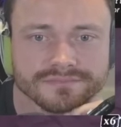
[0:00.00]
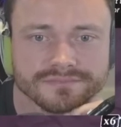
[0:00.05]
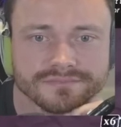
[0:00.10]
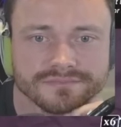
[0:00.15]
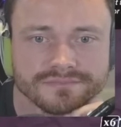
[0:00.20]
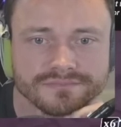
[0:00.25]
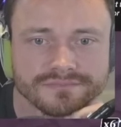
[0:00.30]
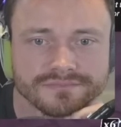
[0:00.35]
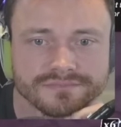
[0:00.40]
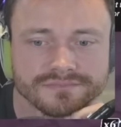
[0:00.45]

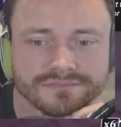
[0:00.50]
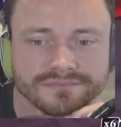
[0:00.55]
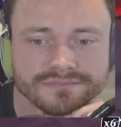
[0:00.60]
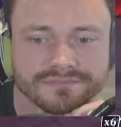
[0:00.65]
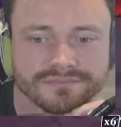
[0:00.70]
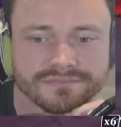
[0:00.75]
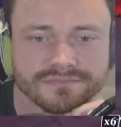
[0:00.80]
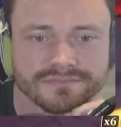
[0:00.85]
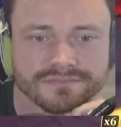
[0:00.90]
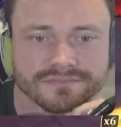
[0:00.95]

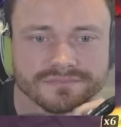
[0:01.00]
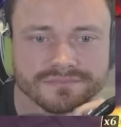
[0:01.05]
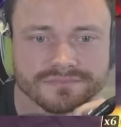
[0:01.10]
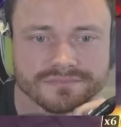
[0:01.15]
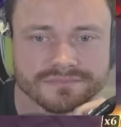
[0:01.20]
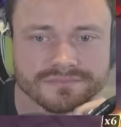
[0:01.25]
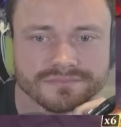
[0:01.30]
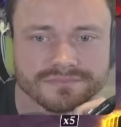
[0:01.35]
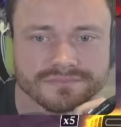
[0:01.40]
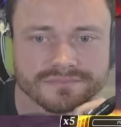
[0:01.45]

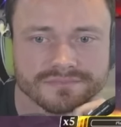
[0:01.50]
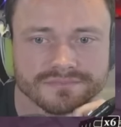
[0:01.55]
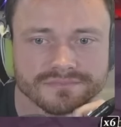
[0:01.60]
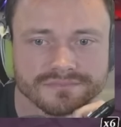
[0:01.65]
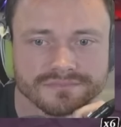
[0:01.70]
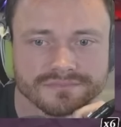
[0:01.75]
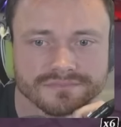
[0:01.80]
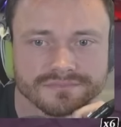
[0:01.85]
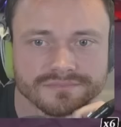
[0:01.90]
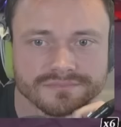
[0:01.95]

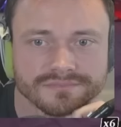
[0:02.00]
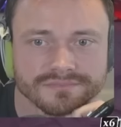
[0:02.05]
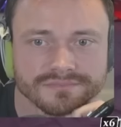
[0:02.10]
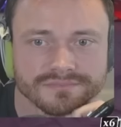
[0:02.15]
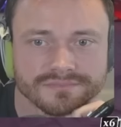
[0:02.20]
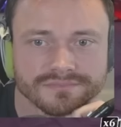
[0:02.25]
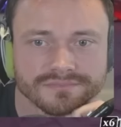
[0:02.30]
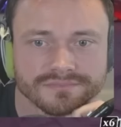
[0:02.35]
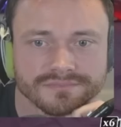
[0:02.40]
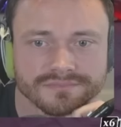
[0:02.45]

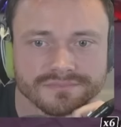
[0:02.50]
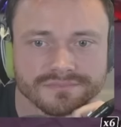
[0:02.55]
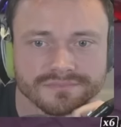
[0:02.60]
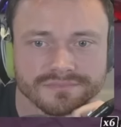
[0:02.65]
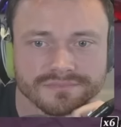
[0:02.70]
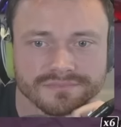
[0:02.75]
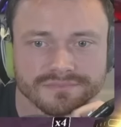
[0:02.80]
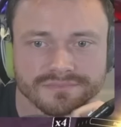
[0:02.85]
(silence)